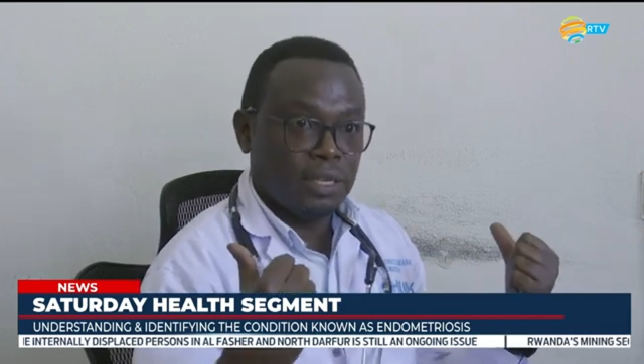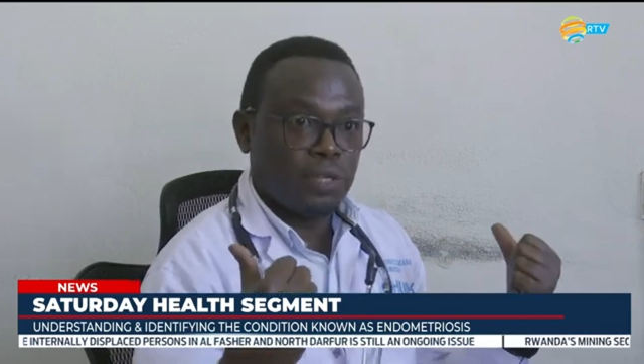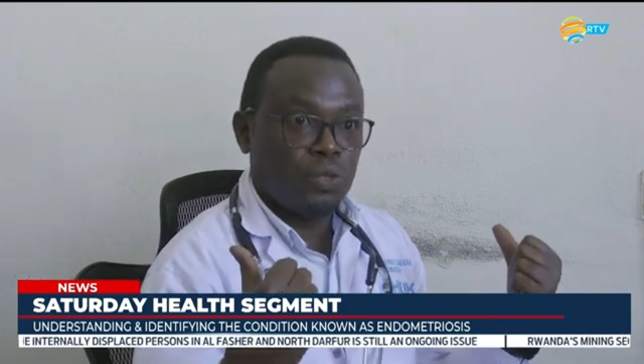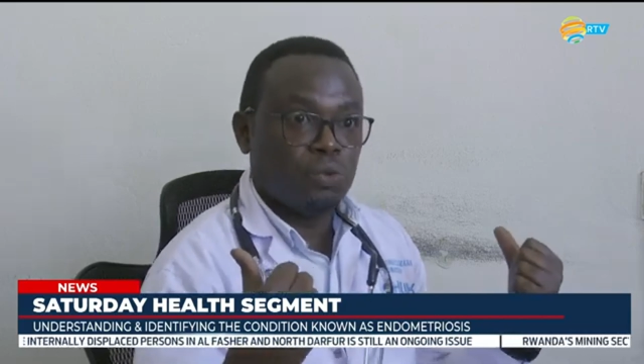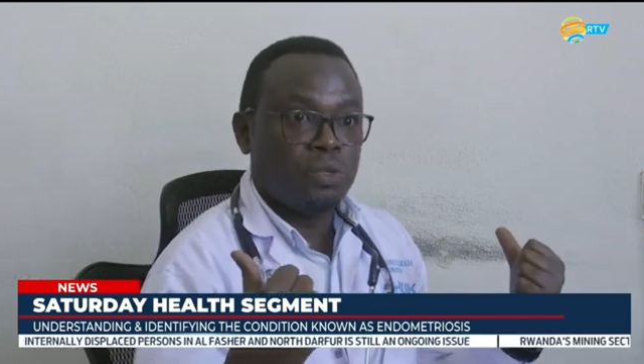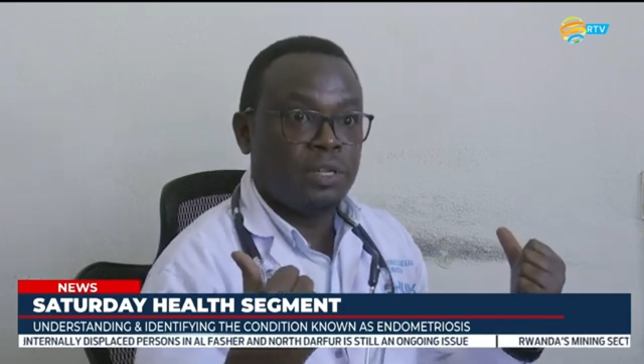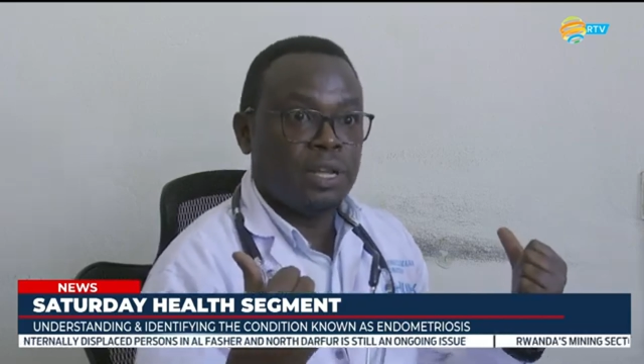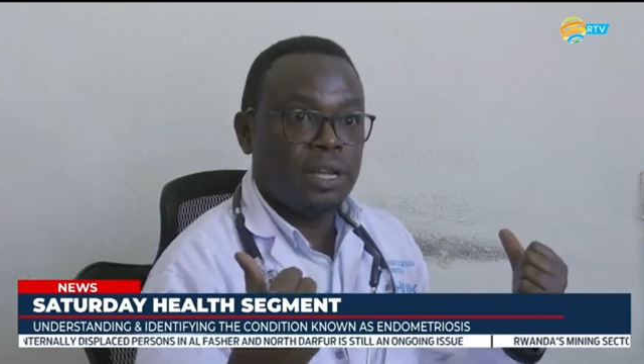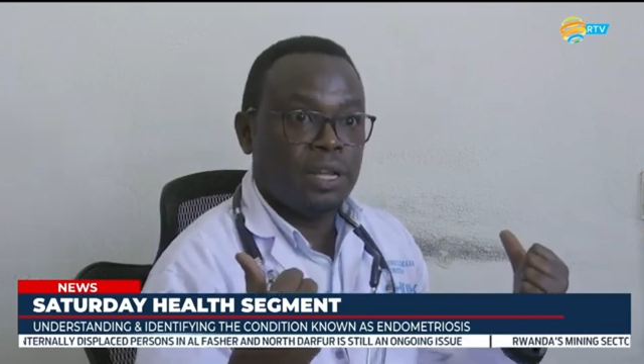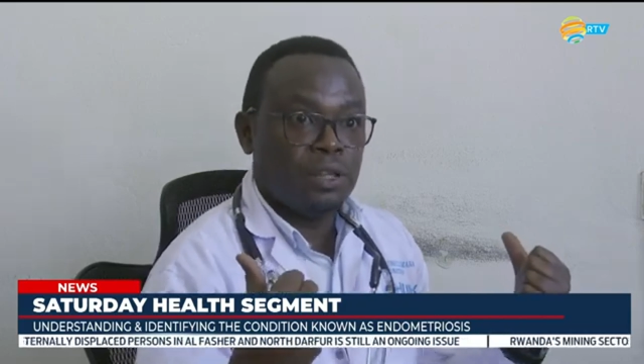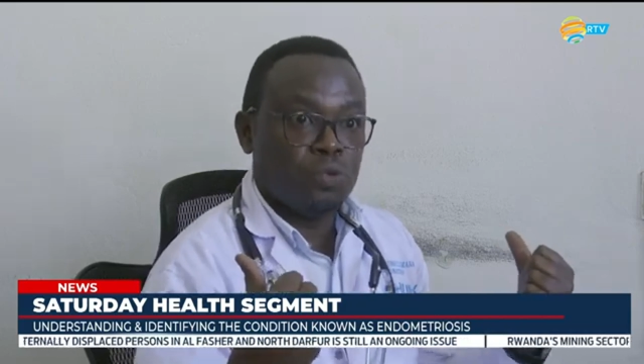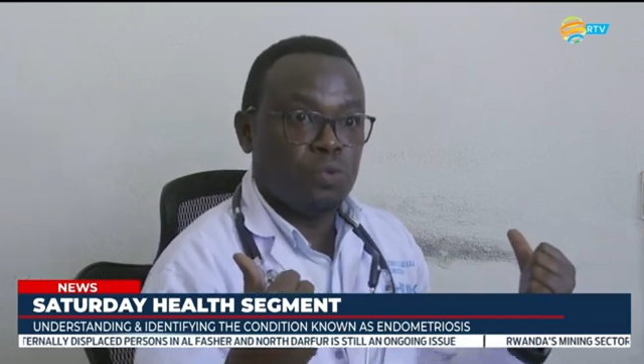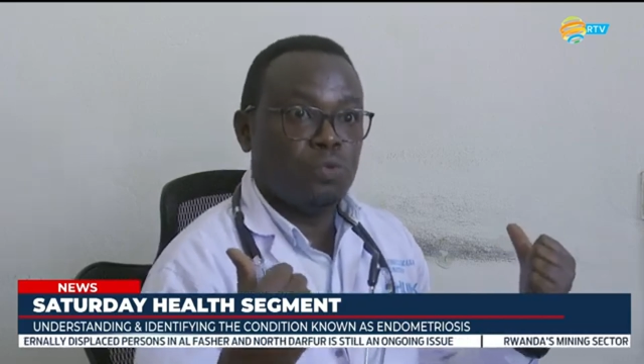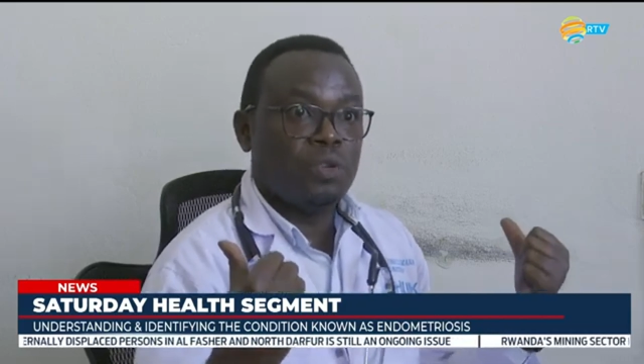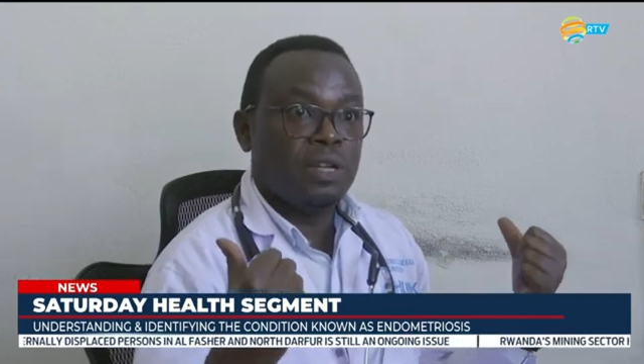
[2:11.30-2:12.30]
through
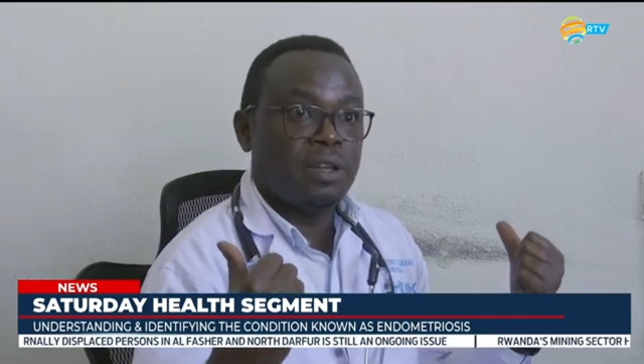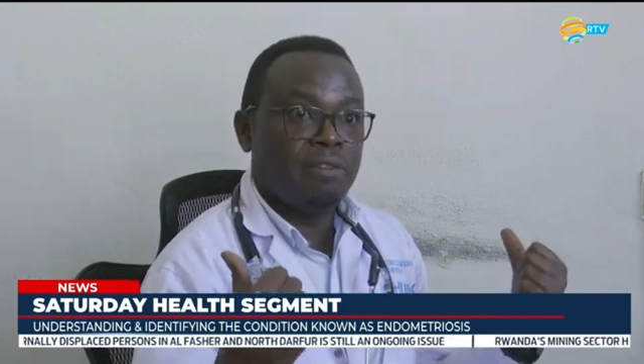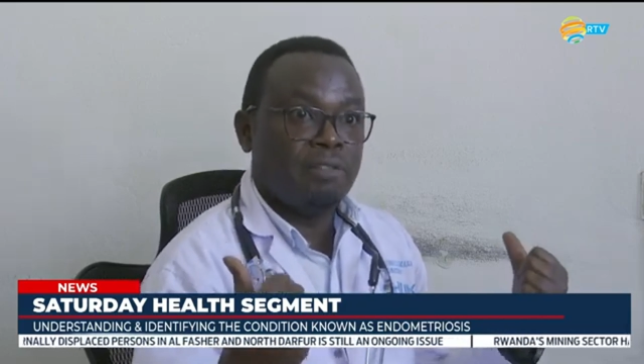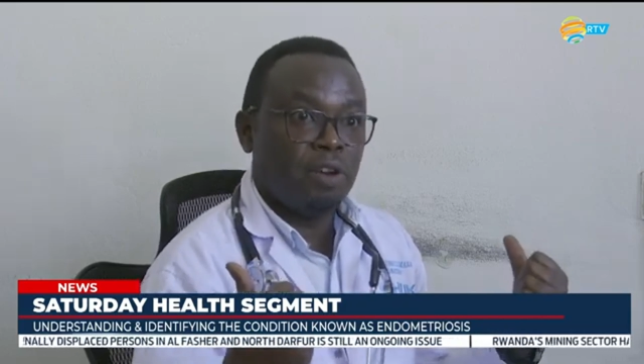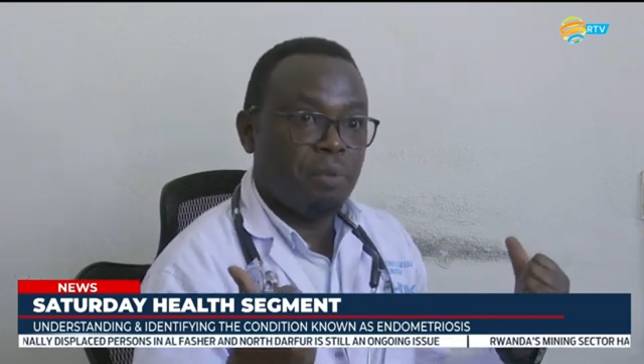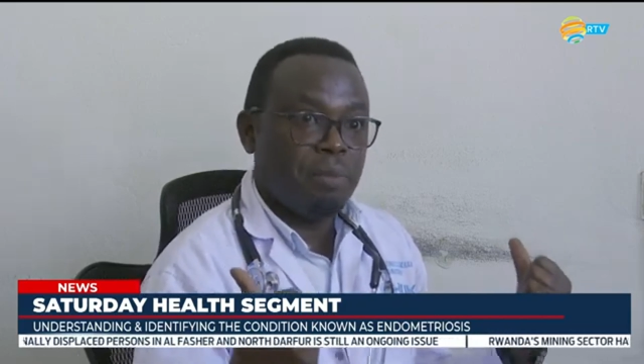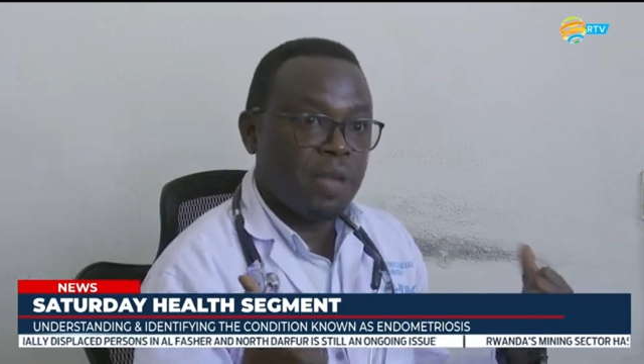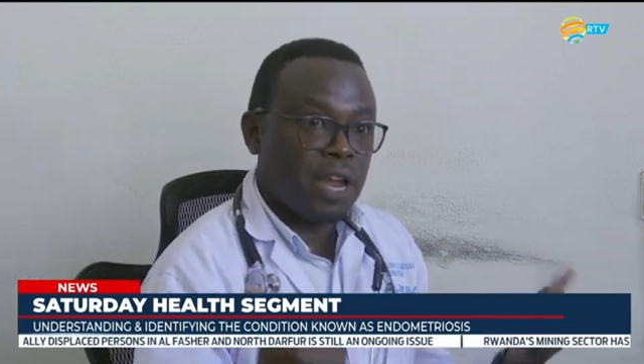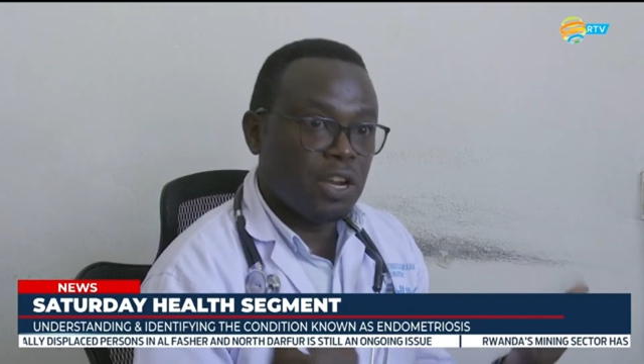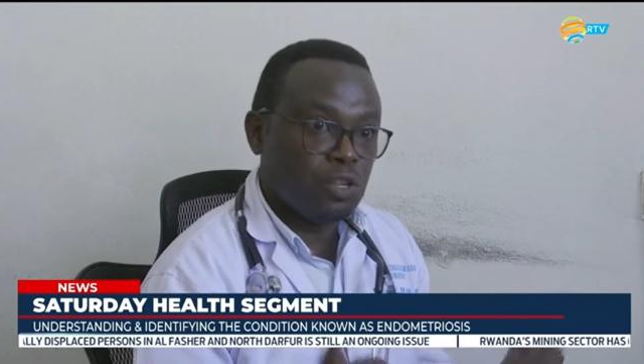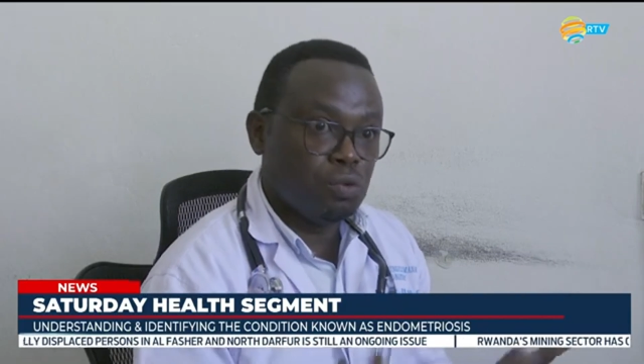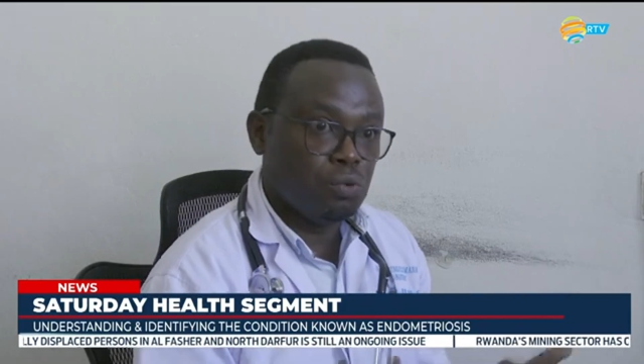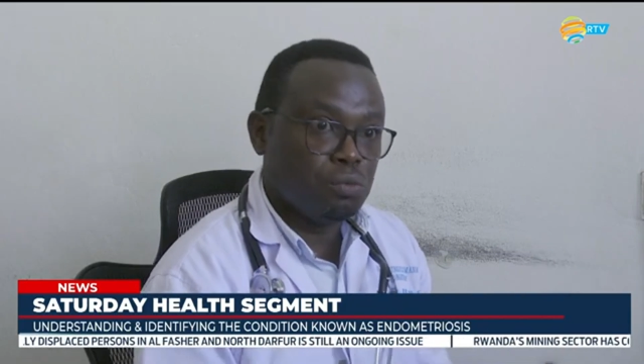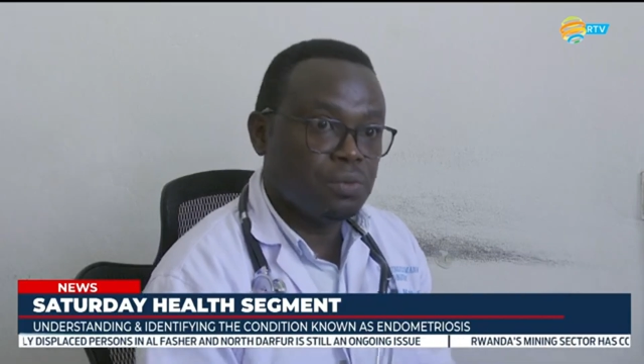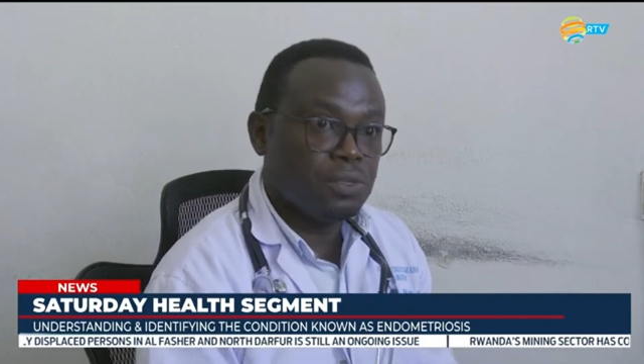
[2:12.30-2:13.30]
the fallopian
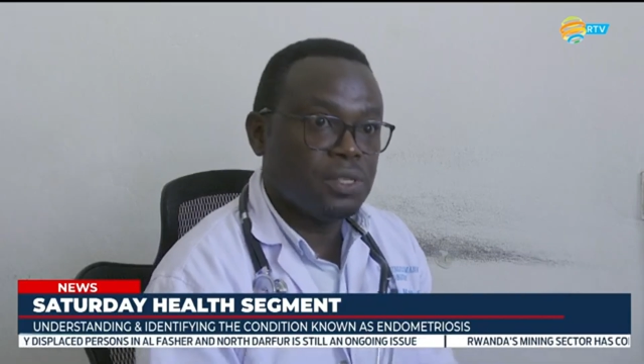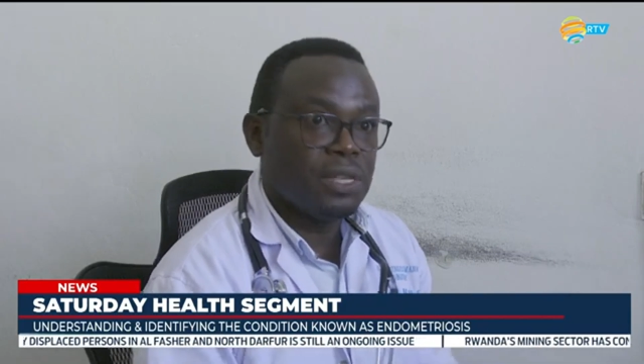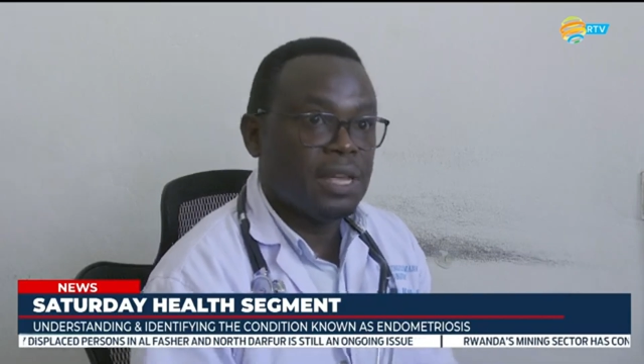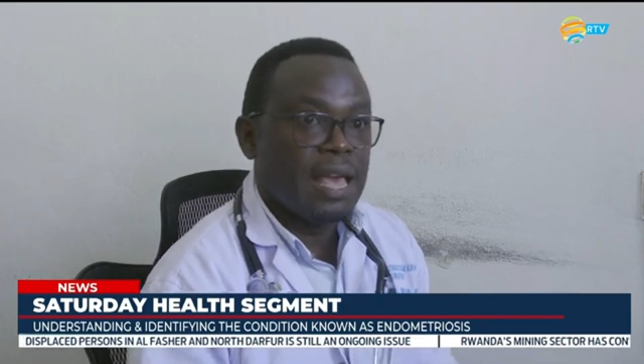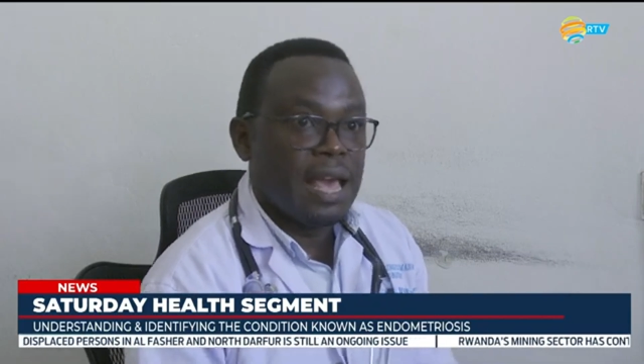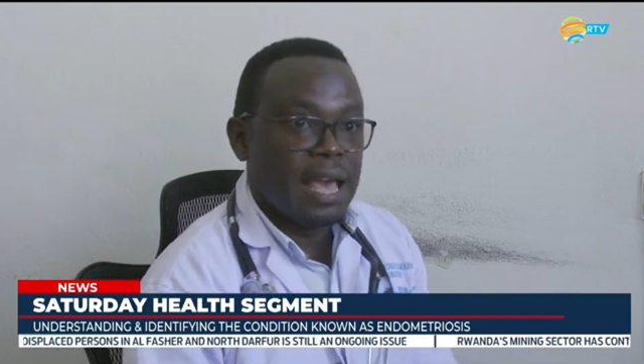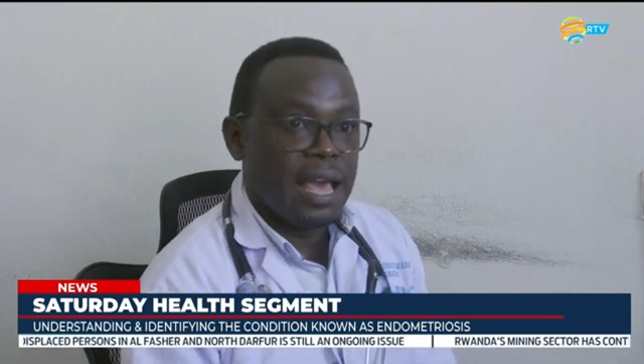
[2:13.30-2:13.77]
tubes